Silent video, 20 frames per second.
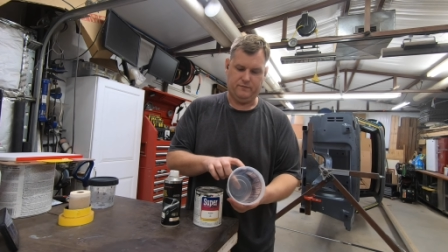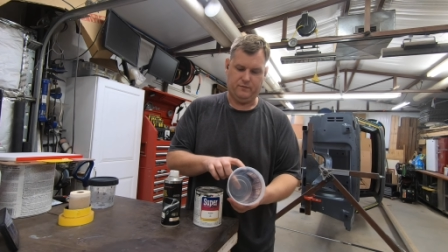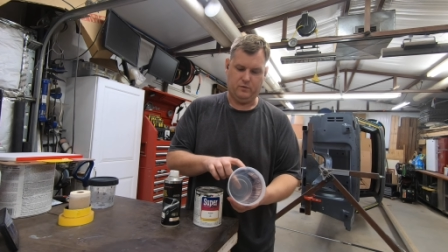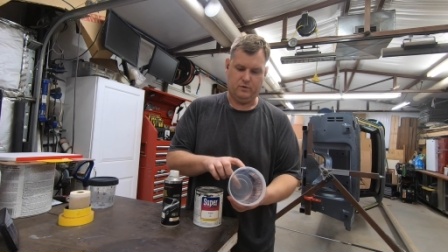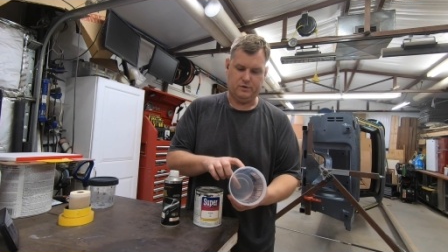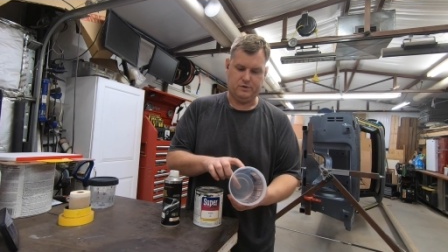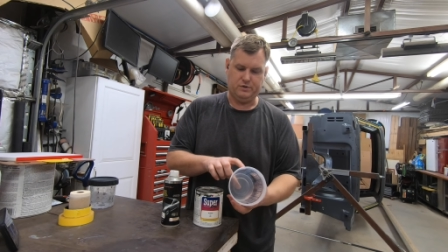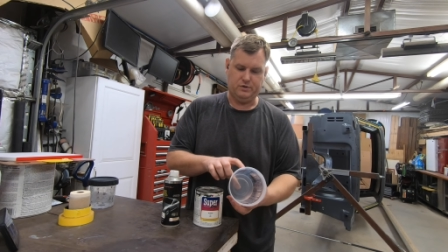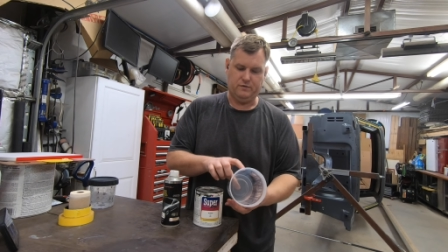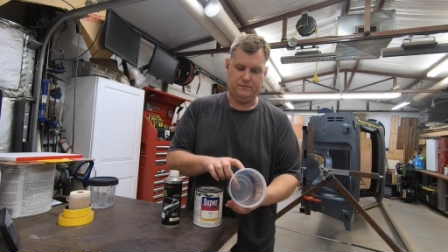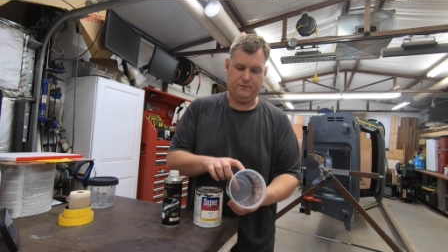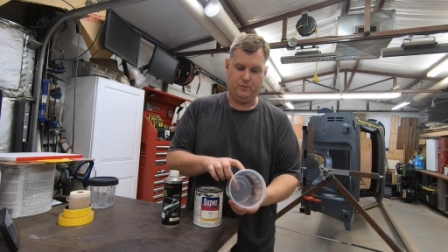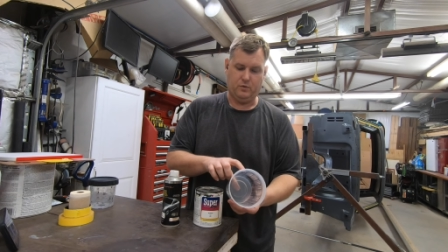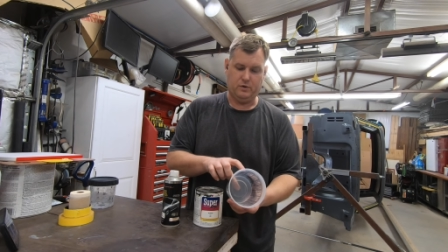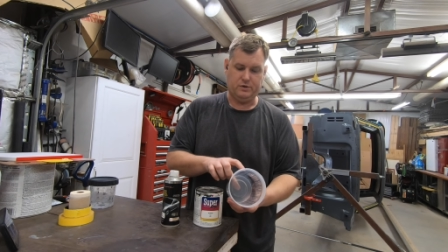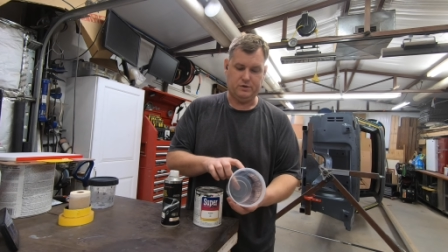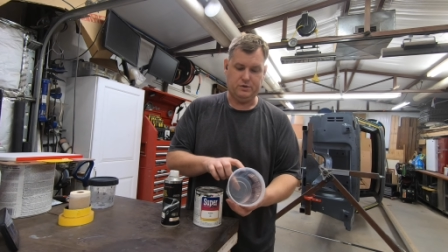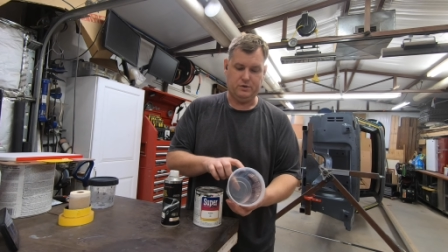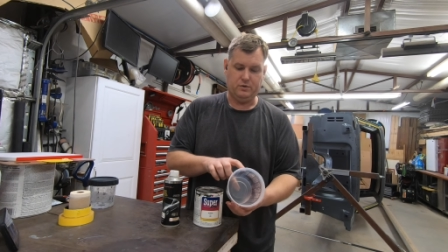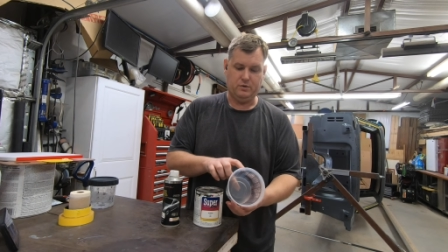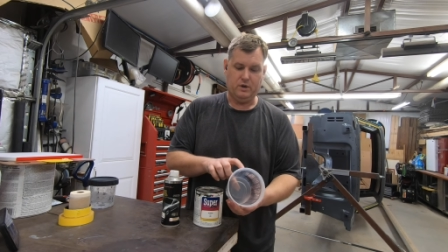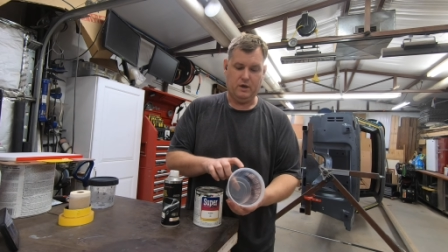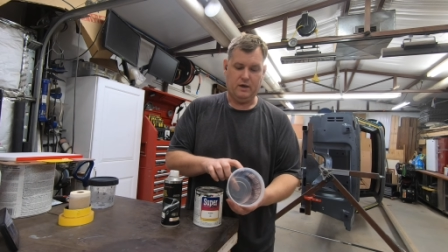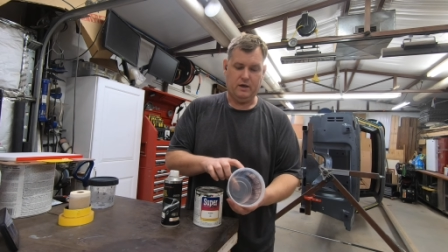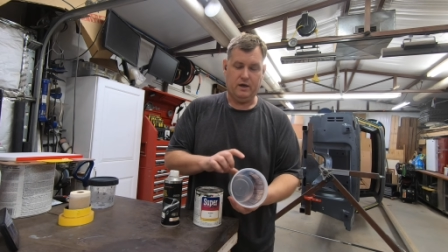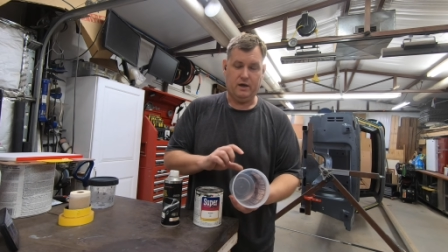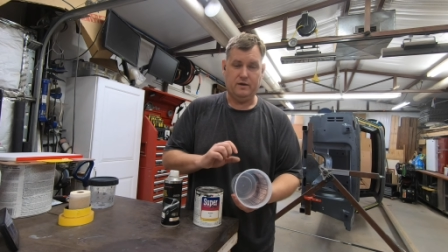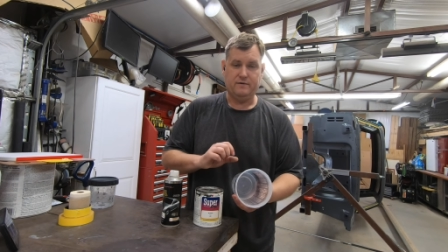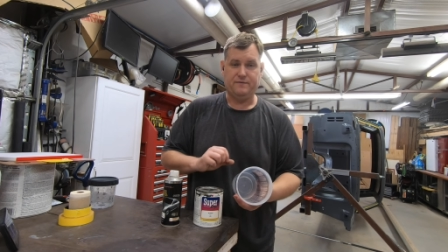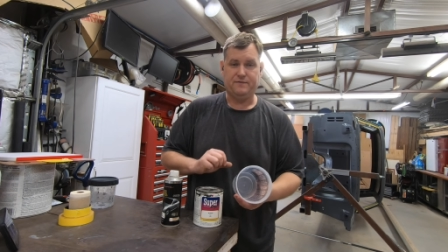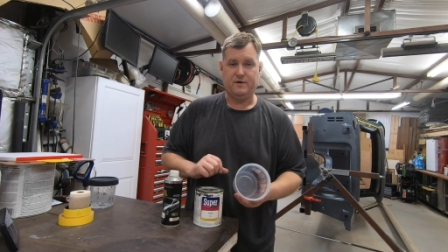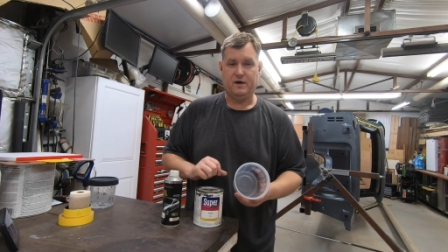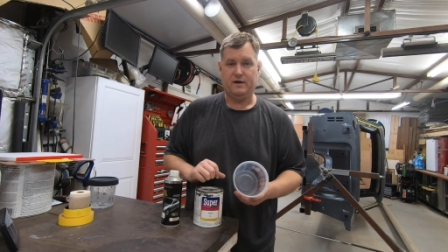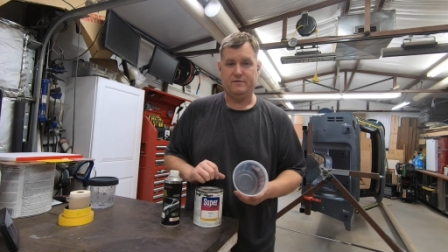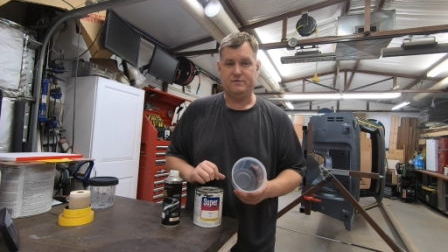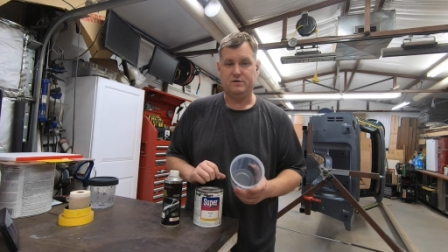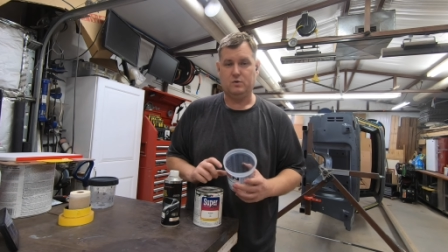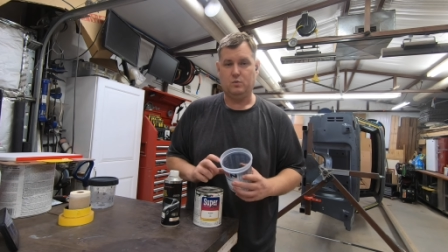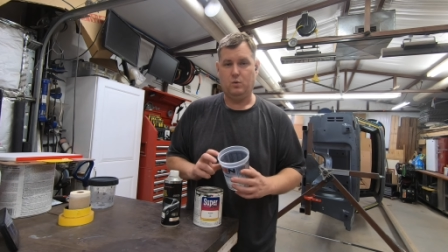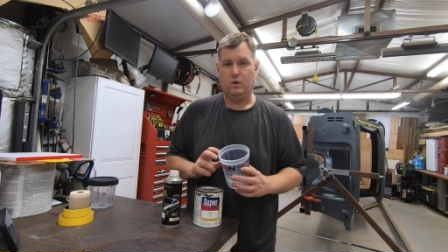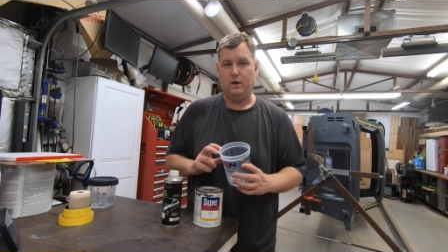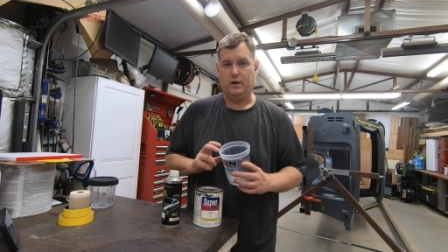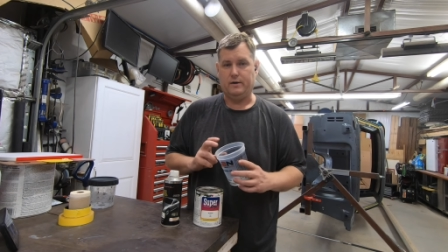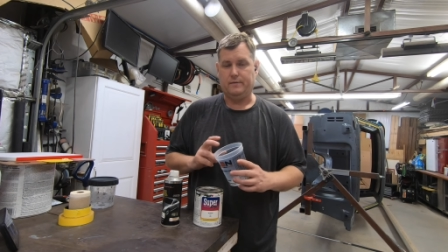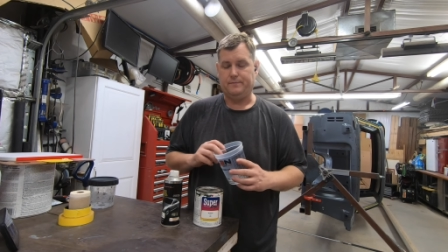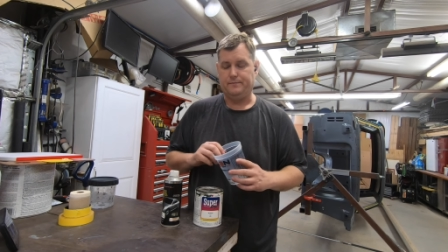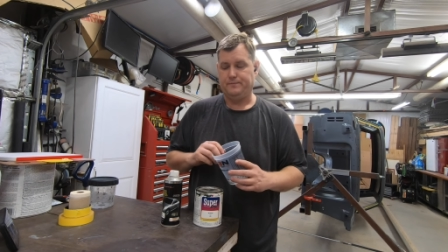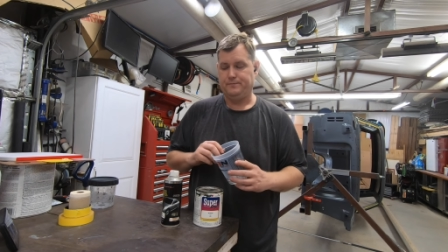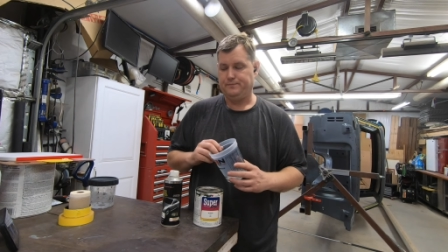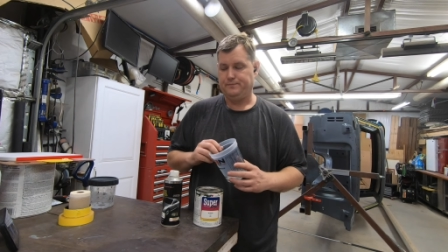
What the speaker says: 4-to-2, 4-to-2, and 5-to-1.